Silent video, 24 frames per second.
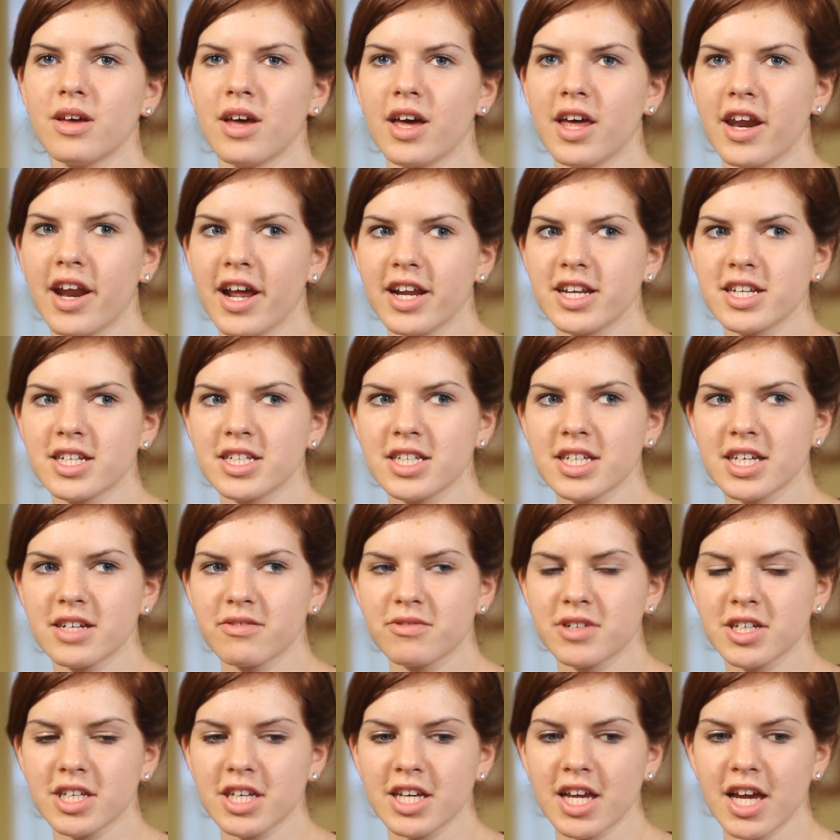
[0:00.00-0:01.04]
And I didn't
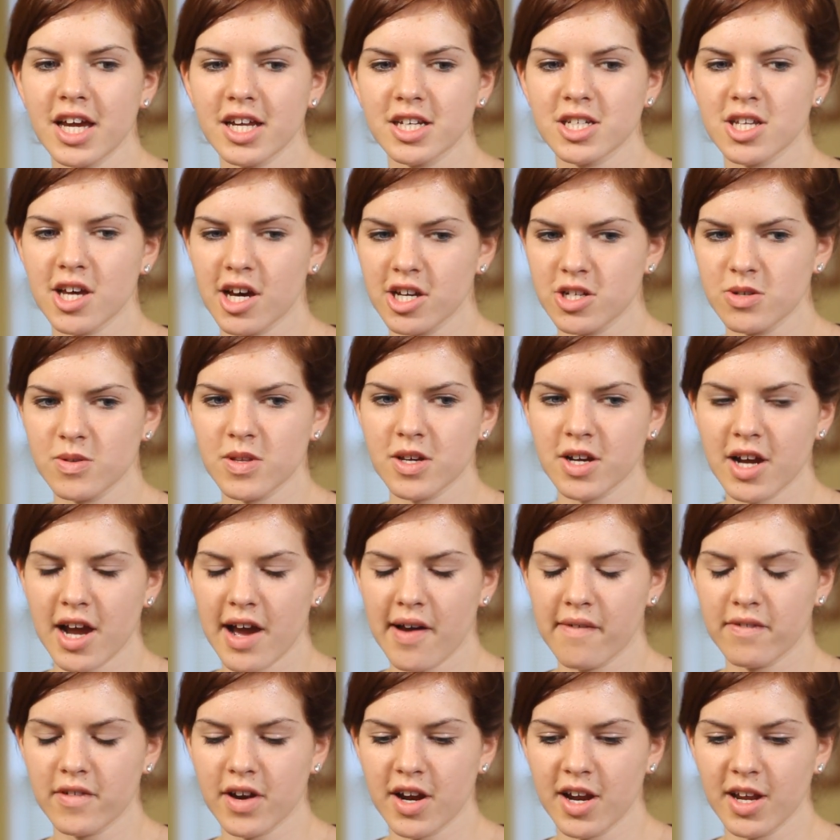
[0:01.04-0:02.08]
really get in touch with her
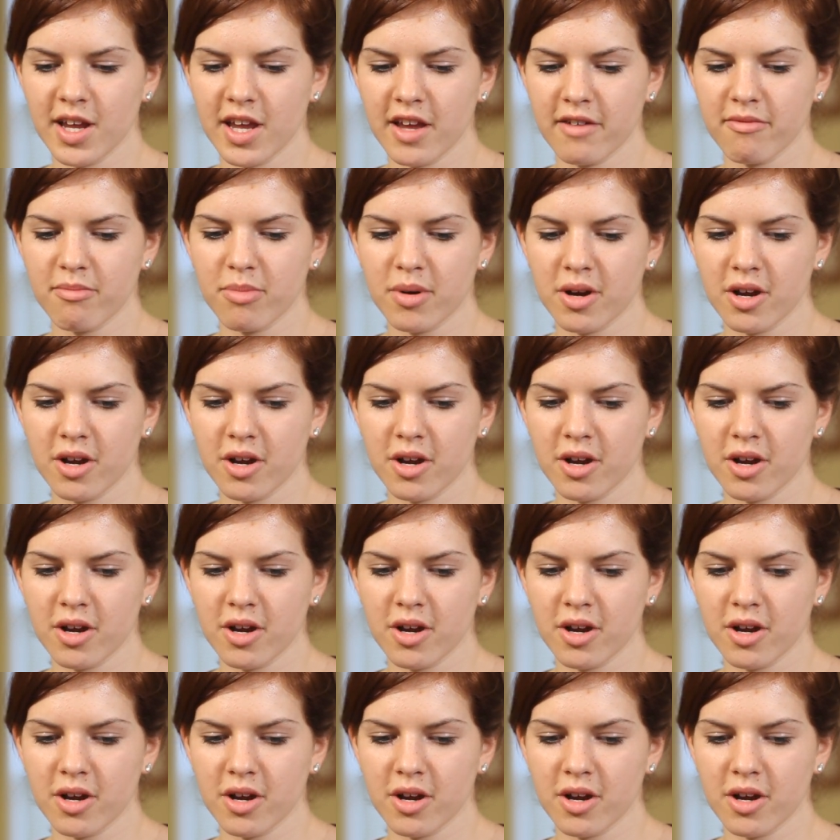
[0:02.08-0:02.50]
after I gave